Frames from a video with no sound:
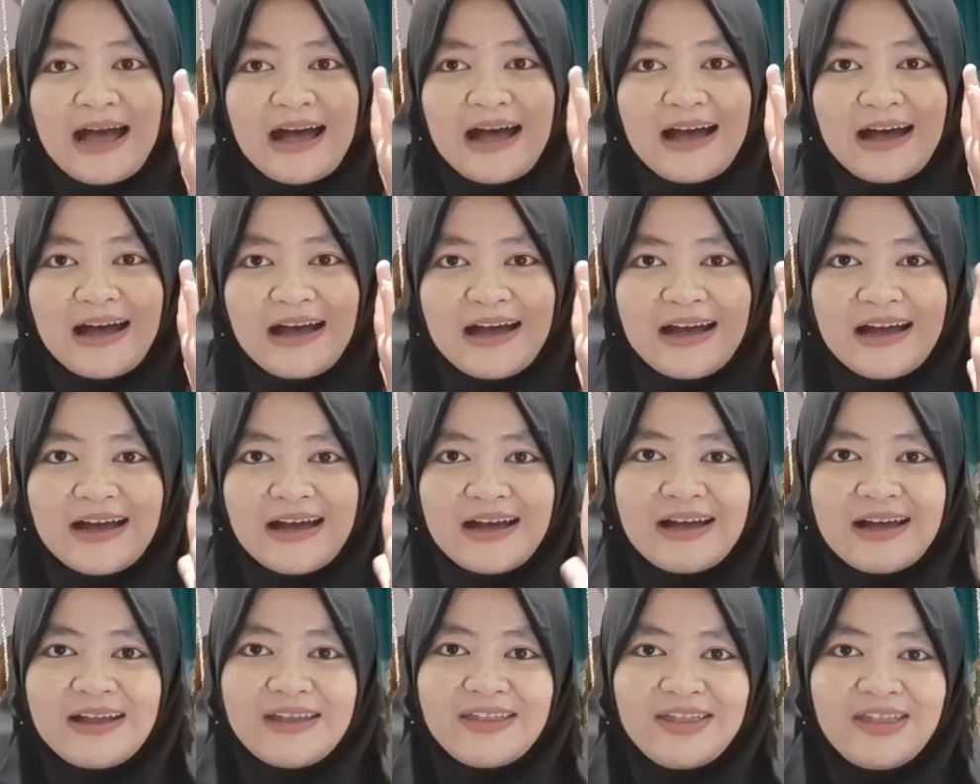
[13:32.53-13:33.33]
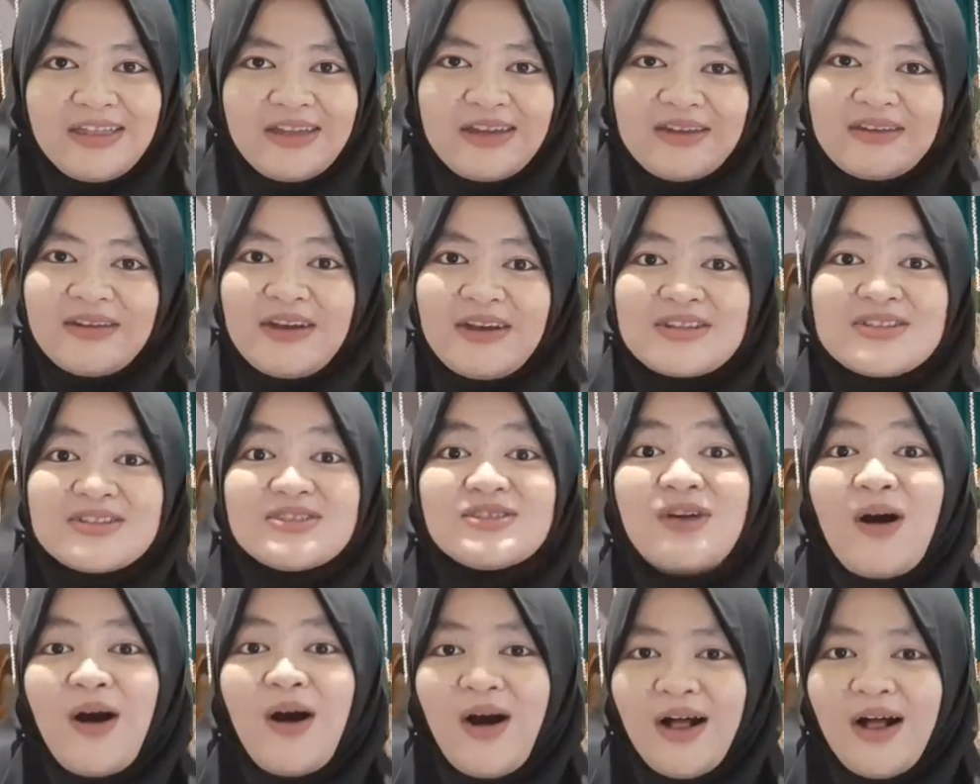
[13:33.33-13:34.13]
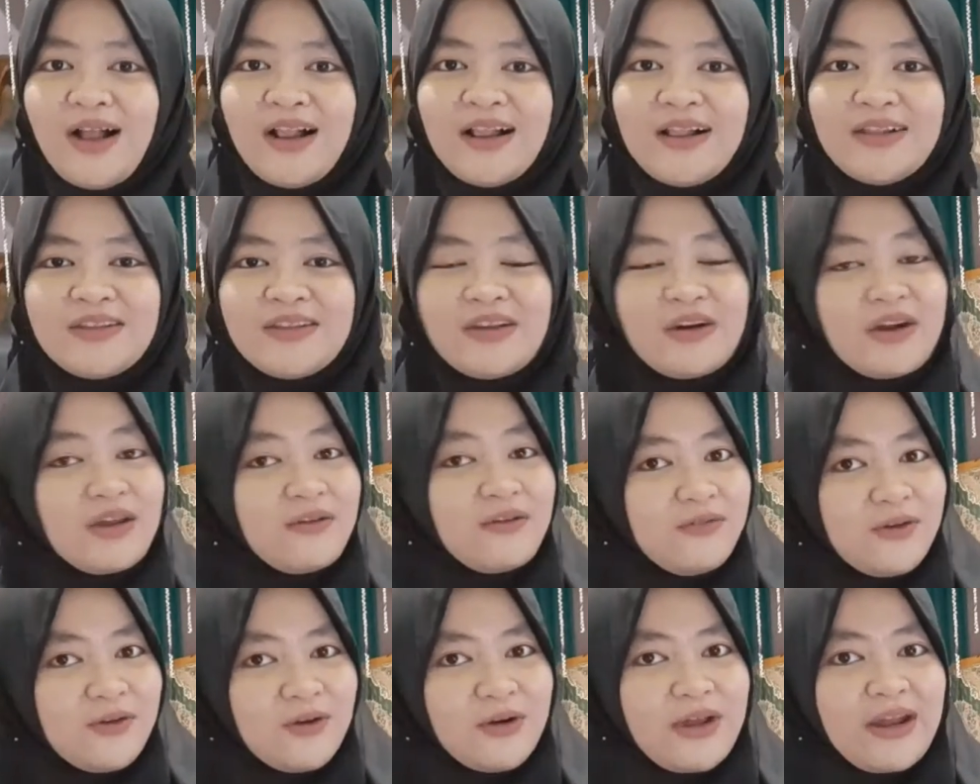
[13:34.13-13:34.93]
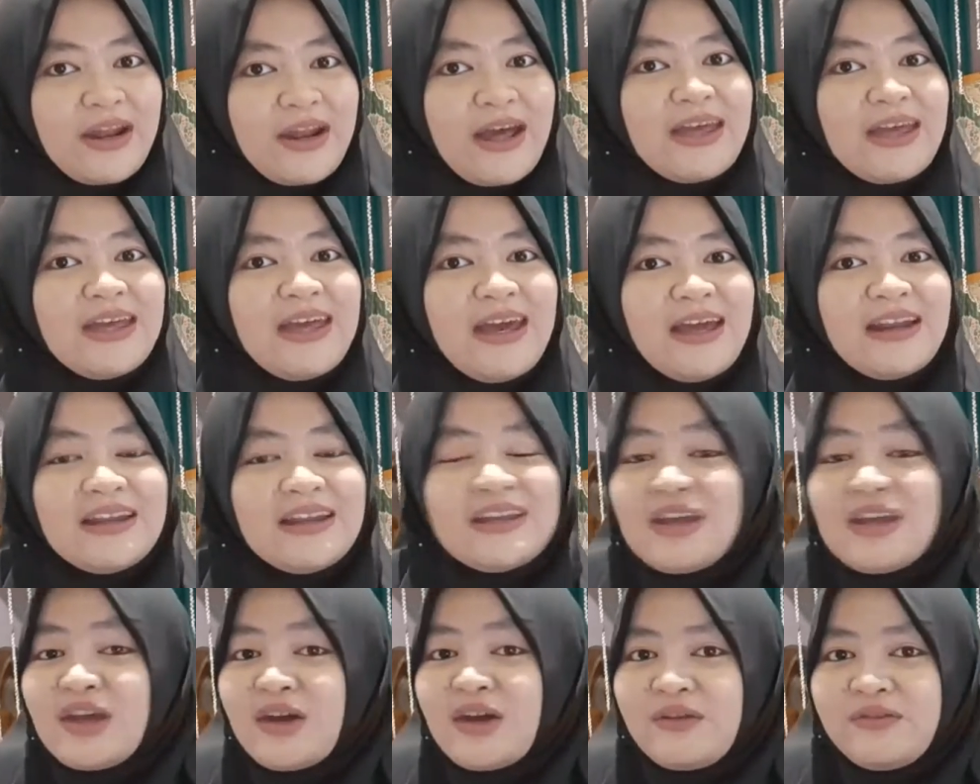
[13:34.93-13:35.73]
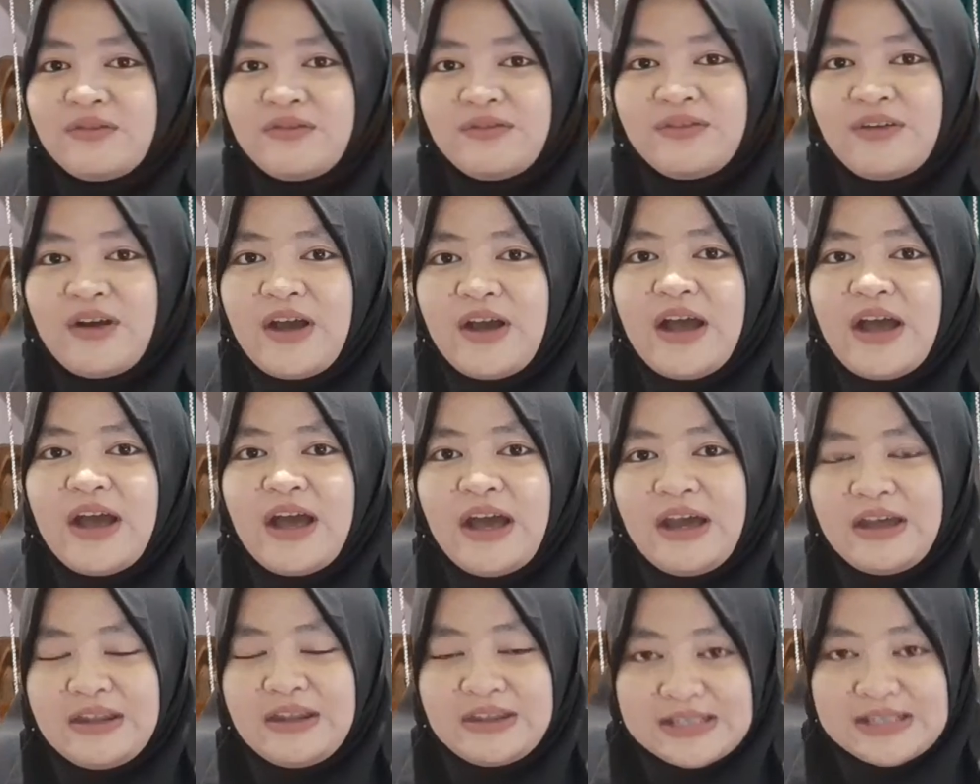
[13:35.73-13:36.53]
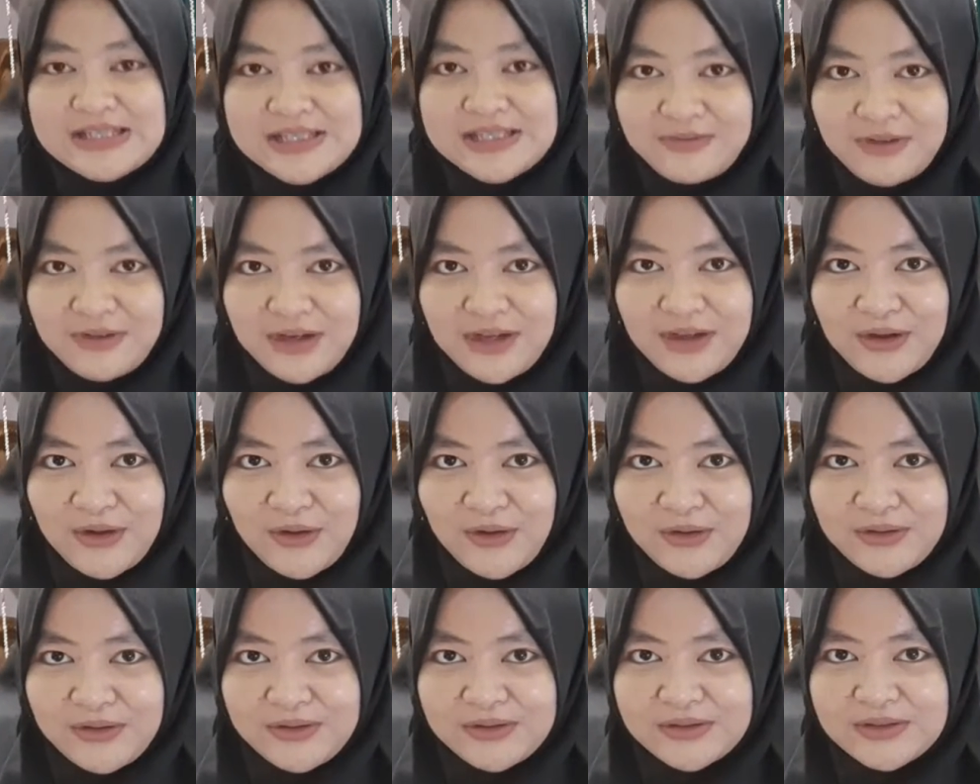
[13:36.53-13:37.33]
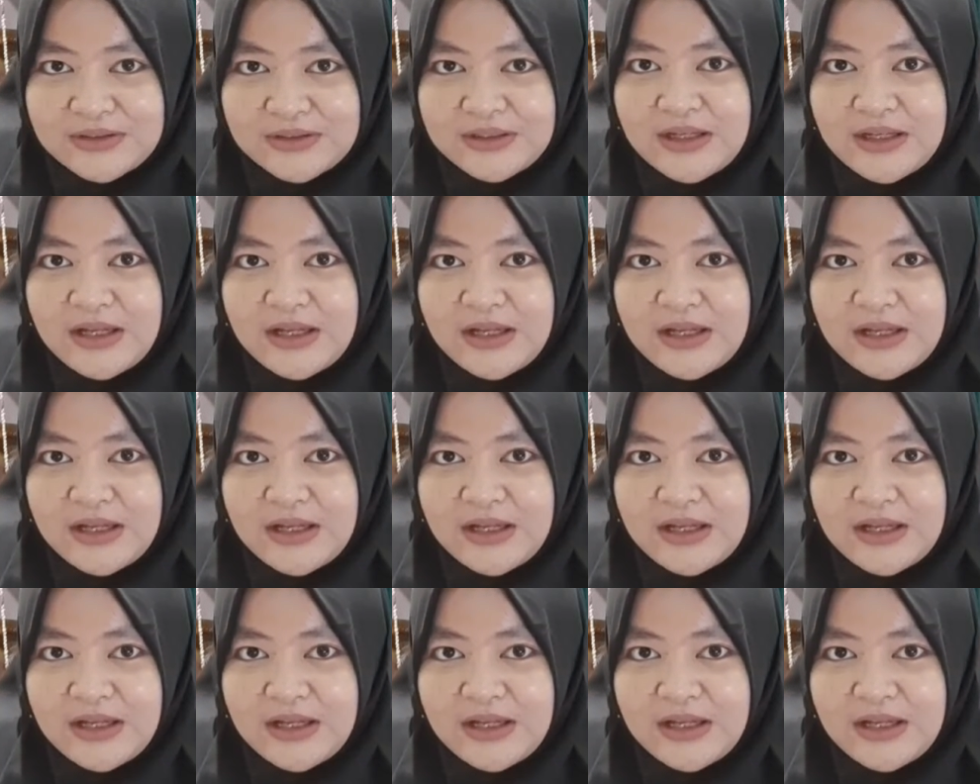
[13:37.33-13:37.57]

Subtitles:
I think that's all the review that I can give in this video.